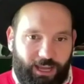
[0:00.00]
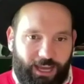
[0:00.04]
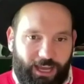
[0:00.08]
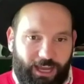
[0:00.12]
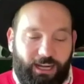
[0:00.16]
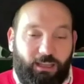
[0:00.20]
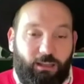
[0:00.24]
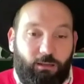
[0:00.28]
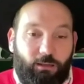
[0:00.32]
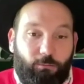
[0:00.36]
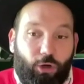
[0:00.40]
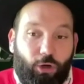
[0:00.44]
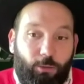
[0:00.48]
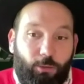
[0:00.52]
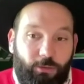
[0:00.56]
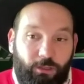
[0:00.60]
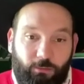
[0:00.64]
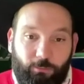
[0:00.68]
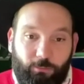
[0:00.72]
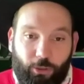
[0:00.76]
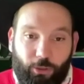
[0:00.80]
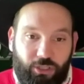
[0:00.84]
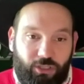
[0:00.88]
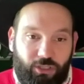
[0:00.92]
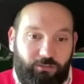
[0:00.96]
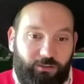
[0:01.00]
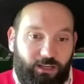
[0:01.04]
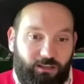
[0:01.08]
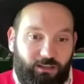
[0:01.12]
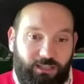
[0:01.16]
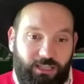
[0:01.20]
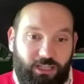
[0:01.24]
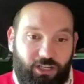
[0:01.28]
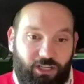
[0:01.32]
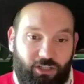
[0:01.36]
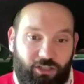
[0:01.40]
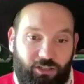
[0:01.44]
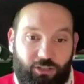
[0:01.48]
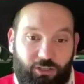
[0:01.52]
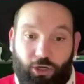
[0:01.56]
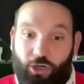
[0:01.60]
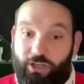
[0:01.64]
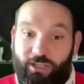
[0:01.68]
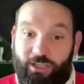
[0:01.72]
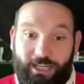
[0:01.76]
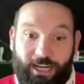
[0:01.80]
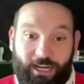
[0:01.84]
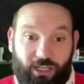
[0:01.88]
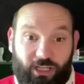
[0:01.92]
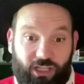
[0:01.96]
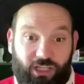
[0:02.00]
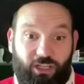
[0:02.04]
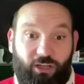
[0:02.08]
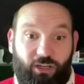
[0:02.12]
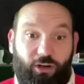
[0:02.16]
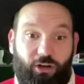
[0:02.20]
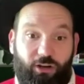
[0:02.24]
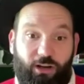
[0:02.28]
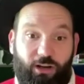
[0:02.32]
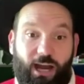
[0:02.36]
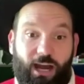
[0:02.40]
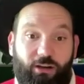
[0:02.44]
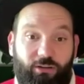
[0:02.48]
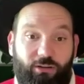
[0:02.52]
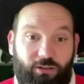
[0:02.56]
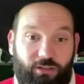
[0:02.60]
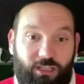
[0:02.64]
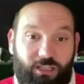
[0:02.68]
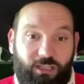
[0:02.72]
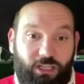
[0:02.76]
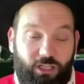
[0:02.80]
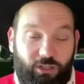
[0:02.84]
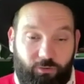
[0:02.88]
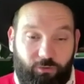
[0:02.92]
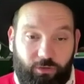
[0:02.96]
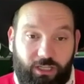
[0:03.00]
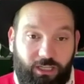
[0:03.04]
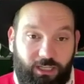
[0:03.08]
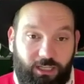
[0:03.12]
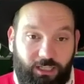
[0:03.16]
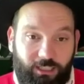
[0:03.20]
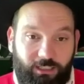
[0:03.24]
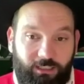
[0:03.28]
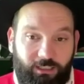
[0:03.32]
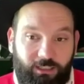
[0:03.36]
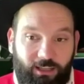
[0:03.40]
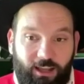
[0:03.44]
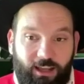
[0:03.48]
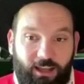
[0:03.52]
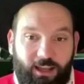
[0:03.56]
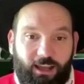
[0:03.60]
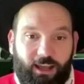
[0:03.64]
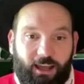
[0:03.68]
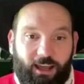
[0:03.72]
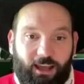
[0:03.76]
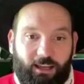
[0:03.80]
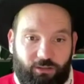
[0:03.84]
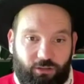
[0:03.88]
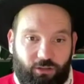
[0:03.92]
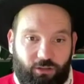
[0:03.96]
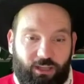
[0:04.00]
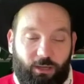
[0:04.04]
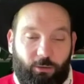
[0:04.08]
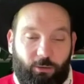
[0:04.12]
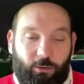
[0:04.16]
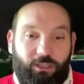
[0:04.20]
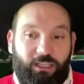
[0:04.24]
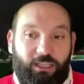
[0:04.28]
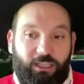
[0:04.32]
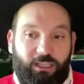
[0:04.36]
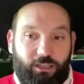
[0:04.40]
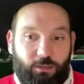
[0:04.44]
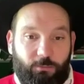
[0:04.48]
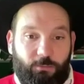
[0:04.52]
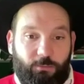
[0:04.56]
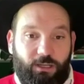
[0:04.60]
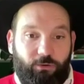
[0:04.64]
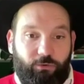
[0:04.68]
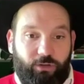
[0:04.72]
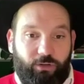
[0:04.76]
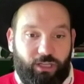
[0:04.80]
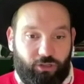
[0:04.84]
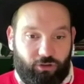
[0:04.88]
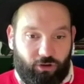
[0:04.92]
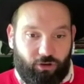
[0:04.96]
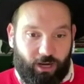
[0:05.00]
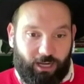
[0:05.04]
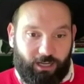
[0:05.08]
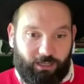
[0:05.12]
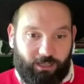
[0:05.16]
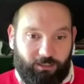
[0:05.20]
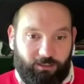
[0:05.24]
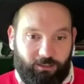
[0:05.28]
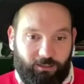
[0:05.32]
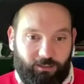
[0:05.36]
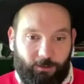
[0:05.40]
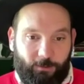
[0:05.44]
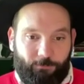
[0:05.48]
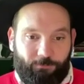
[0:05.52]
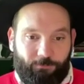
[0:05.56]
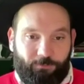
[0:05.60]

And at the moment, most of our teachers don't actually know how to teach reading. Uh, so they would need to be retrained.